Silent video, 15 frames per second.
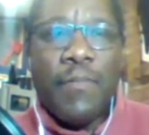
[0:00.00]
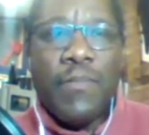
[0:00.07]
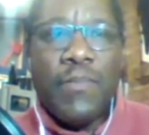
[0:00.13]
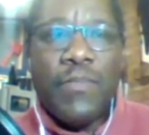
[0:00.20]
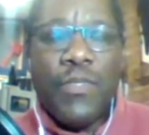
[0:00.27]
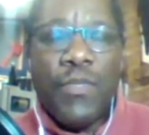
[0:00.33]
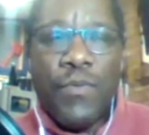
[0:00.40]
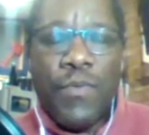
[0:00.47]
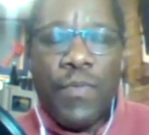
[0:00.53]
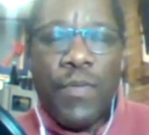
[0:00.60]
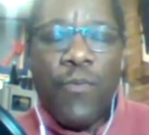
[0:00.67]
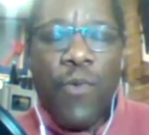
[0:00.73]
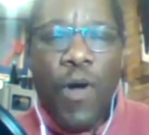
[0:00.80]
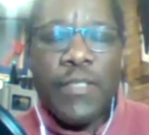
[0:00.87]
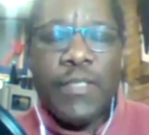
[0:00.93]
to the
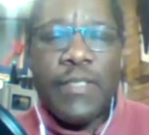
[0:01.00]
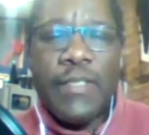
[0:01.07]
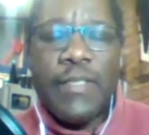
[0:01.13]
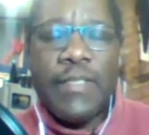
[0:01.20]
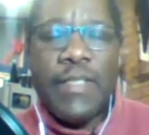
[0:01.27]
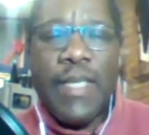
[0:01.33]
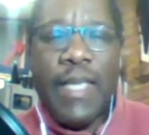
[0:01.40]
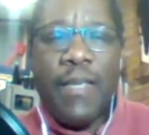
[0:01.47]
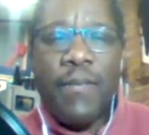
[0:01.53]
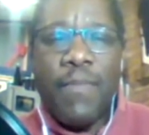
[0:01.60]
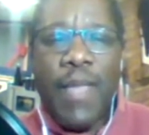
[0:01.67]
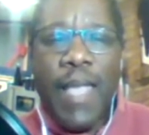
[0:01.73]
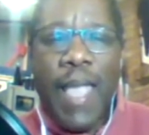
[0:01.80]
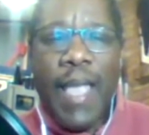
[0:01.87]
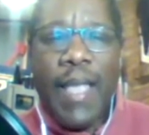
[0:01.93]
Washington team,
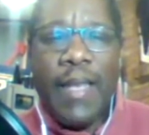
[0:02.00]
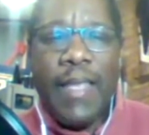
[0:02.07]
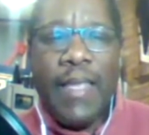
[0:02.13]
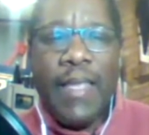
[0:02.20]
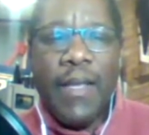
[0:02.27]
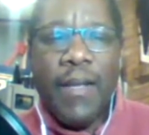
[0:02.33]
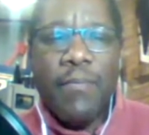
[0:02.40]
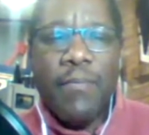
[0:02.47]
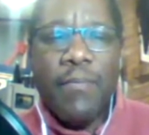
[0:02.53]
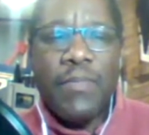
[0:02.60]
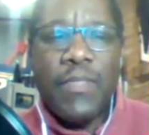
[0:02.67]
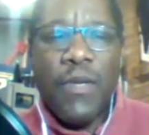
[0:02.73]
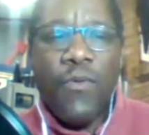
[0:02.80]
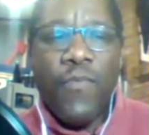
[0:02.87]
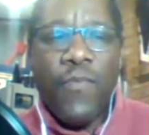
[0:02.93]
and he
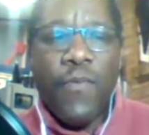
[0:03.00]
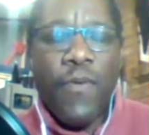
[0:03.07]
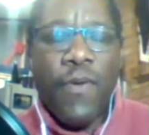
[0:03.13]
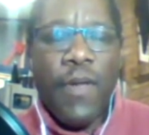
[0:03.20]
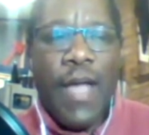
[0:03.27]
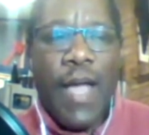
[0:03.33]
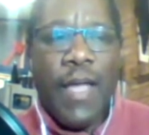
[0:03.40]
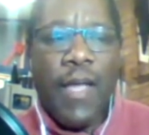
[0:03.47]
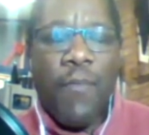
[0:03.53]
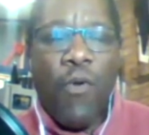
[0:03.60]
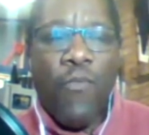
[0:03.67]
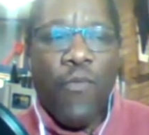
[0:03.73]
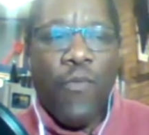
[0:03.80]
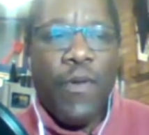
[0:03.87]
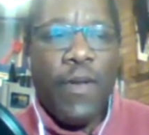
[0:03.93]
comes over. I come
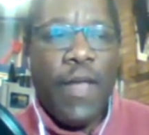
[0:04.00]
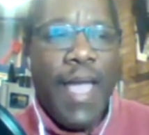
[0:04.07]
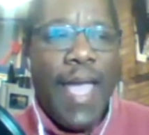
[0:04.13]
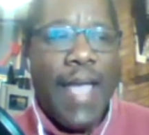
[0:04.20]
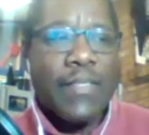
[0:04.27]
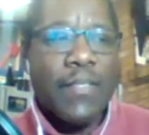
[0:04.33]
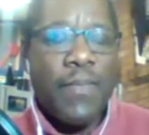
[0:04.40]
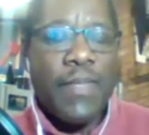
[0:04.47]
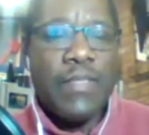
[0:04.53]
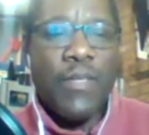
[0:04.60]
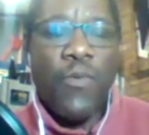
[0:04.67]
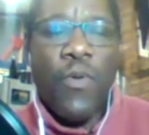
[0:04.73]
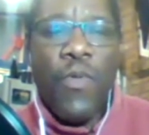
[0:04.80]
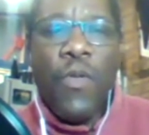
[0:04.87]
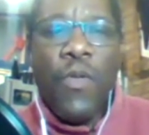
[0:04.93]
over and I ask him, I
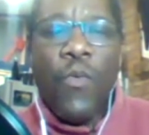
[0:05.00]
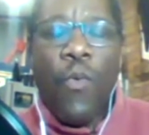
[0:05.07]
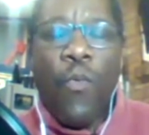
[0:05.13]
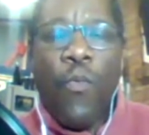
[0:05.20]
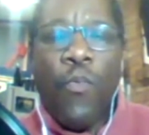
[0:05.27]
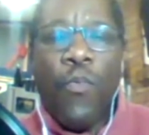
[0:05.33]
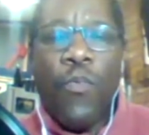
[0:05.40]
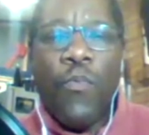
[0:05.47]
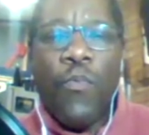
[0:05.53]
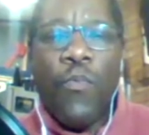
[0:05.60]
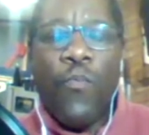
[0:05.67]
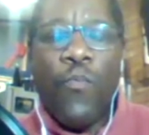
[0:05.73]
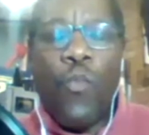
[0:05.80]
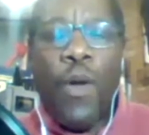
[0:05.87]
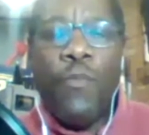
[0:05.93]
said, well,
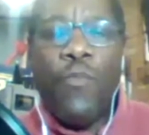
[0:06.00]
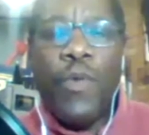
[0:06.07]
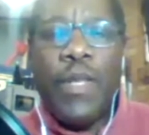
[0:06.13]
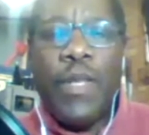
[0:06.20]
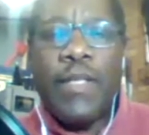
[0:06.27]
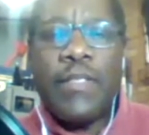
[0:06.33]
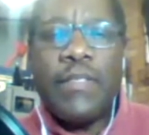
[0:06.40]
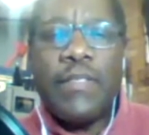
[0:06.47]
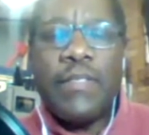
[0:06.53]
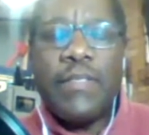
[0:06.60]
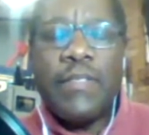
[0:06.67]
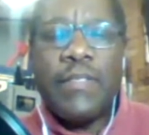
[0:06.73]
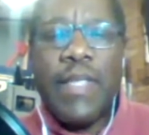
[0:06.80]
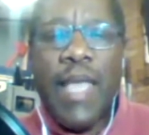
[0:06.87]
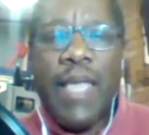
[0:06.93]
what would it
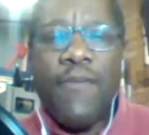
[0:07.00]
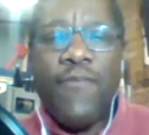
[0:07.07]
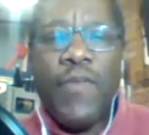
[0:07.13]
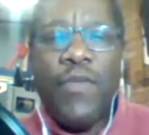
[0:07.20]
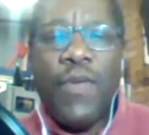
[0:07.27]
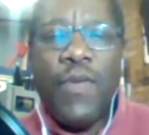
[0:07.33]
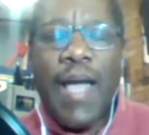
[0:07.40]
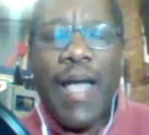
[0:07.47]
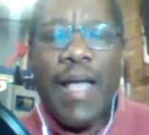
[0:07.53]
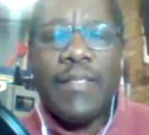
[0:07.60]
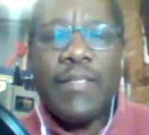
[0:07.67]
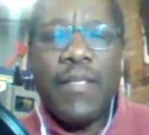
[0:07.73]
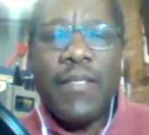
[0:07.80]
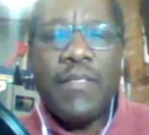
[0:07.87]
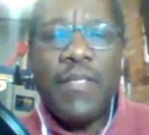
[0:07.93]
take for you
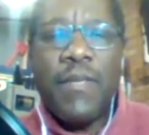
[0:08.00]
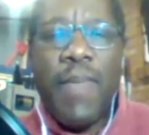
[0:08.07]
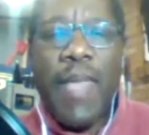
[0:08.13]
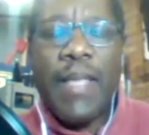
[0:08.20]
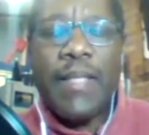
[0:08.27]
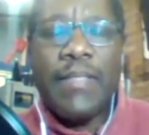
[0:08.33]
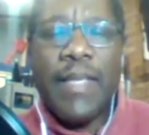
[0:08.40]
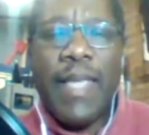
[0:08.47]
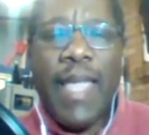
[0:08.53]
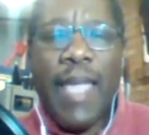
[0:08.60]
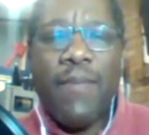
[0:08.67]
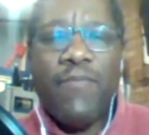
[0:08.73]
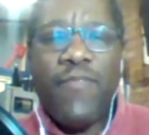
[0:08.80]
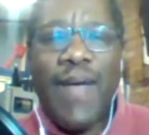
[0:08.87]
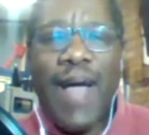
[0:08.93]
guys to make it to
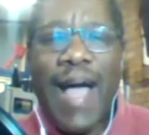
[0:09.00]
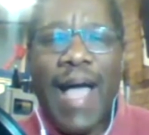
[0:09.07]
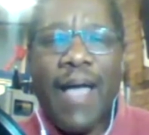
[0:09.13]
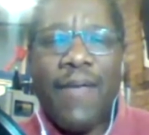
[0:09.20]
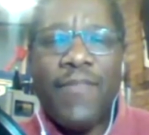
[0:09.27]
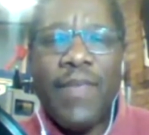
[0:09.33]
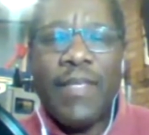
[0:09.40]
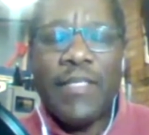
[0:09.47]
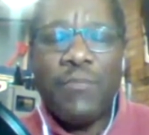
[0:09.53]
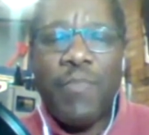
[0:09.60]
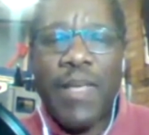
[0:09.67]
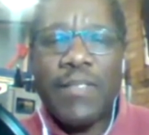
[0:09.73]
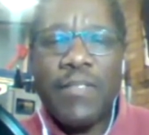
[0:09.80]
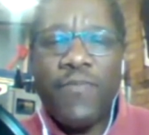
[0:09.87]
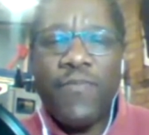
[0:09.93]
game 5 in this best of